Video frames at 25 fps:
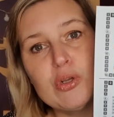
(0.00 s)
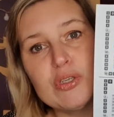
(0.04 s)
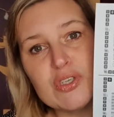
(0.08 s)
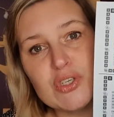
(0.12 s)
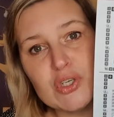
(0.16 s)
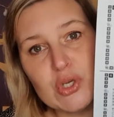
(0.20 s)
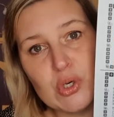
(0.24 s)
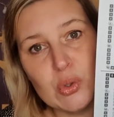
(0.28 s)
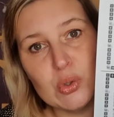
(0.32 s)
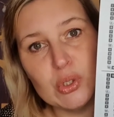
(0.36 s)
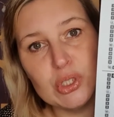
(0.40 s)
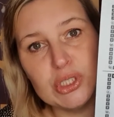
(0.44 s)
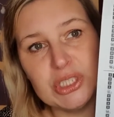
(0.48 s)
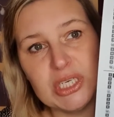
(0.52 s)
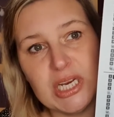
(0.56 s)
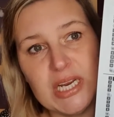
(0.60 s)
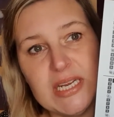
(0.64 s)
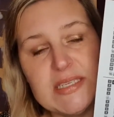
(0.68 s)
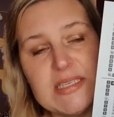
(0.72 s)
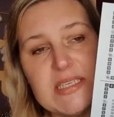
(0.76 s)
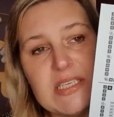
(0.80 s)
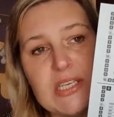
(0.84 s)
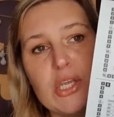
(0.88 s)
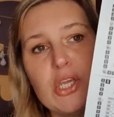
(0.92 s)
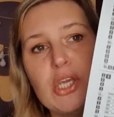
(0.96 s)
score
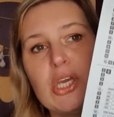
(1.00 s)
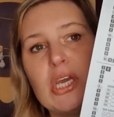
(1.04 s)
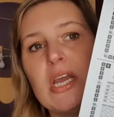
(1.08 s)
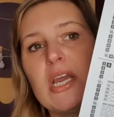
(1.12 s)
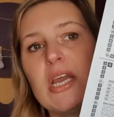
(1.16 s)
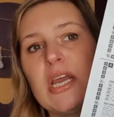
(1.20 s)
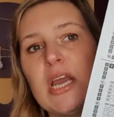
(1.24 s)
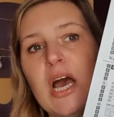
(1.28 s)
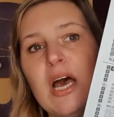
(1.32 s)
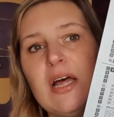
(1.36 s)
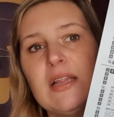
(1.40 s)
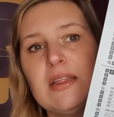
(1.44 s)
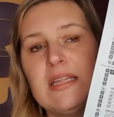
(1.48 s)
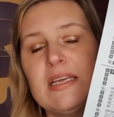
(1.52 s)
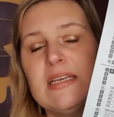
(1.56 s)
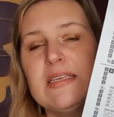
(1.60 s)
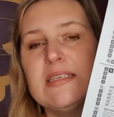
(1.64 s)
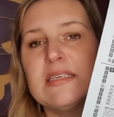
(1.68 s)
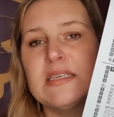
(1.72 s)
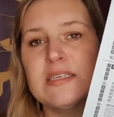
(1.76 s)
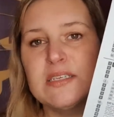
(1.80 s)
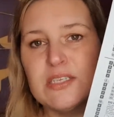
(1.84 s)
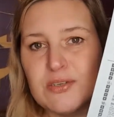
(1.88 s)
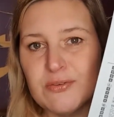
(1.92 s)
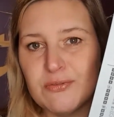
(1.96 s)
sheets. So you can cut these
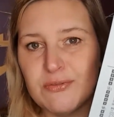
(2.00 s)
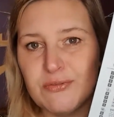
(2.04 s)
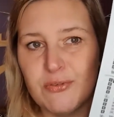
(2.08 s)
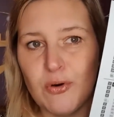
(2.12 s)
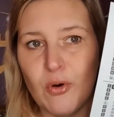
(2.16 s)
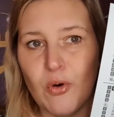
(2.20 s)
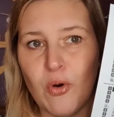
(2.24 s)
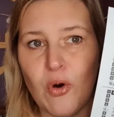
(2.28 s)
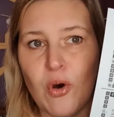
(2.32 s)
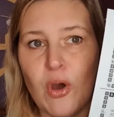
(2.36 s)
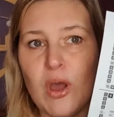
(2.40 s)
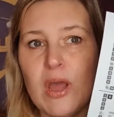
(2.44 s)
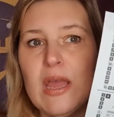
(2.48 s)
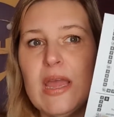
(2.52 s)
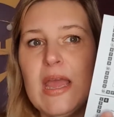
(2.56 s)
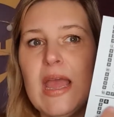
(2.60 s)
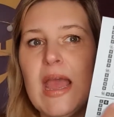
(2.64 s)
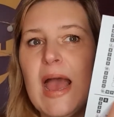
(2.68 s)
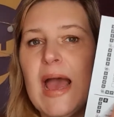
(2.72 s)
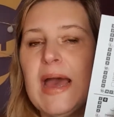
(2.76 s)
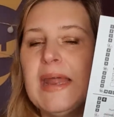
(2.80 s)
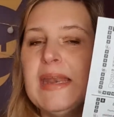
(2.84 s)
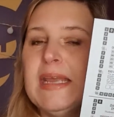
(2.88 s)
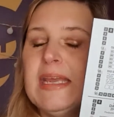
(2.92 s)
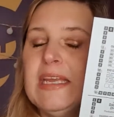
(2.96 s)
into 4
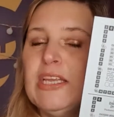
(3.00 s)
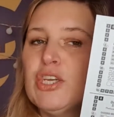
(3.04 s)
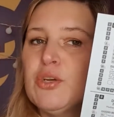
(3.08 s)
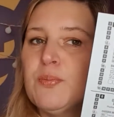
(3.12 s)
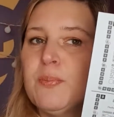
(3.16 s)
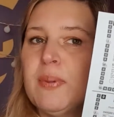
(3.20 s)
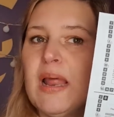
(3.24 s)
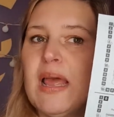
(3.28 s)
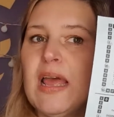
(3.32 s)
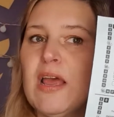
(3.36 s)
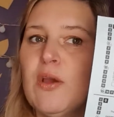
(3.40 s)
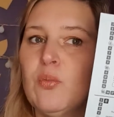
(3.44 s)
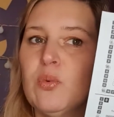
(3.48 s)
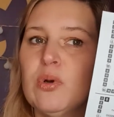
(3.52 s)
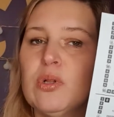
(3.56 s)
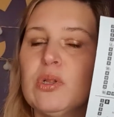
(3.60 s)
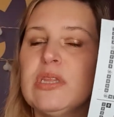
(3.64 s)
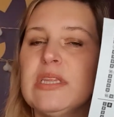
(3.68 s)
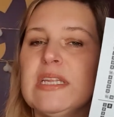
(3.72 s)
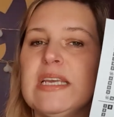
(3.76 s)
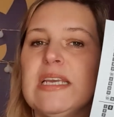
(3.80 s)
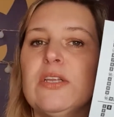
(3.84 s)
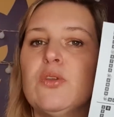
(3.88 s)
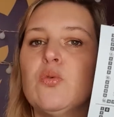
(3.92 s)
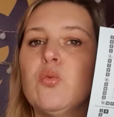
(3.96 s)
and each player will
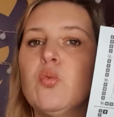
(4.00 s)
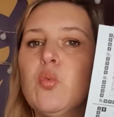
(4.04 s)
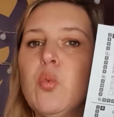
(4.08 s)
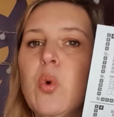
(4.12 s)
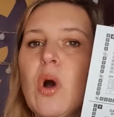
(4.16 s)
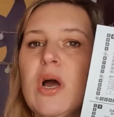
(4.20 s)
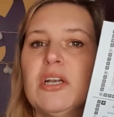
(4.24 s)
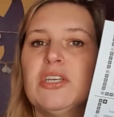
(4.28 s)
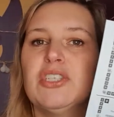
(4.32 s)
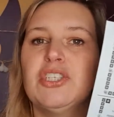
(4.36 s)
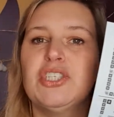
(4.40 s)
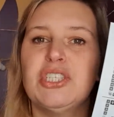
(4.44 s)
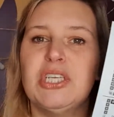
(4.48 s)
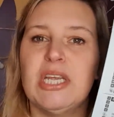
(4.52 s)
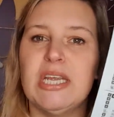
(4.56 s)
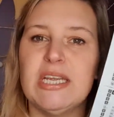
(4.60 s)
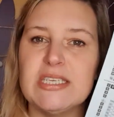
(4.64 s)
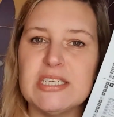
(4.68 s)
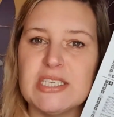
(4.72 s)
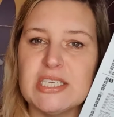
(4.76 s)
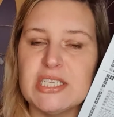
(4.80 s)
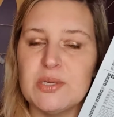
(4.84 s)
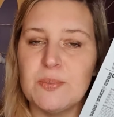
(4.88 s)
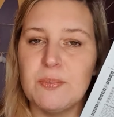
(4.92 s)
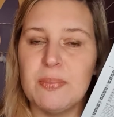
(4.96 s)
need 1 sheet
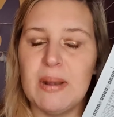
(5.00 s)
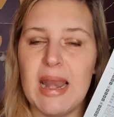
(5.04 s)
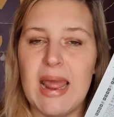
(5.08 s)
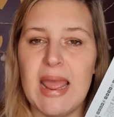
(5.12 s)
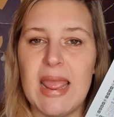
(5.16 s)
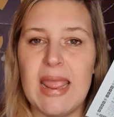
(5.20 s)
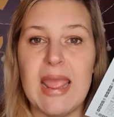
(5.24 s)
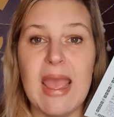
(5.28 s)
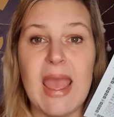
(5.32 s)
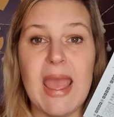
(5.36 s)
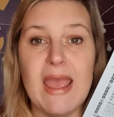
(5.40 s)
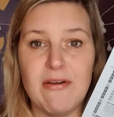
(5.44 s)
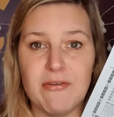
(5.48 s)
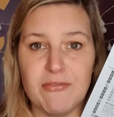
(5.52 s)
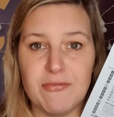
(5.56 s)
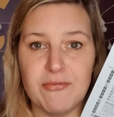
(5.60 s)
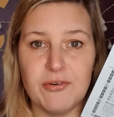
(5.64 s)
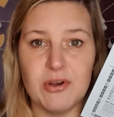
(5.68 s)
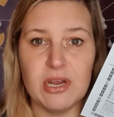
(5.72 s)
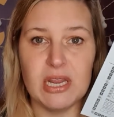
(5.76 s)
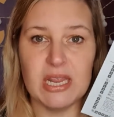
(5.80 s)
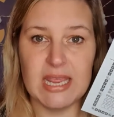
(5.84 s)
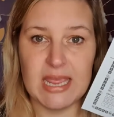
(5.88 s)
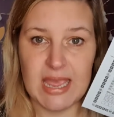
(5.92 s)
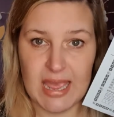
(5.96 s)
to play
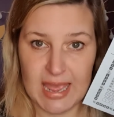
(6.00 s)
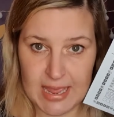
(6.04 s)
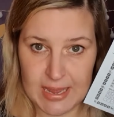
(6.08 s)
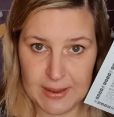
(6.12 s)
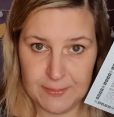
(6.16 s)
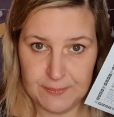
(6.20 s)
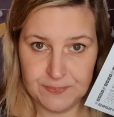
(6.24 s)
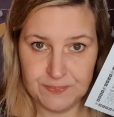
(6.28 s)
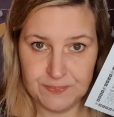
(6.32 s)
every game.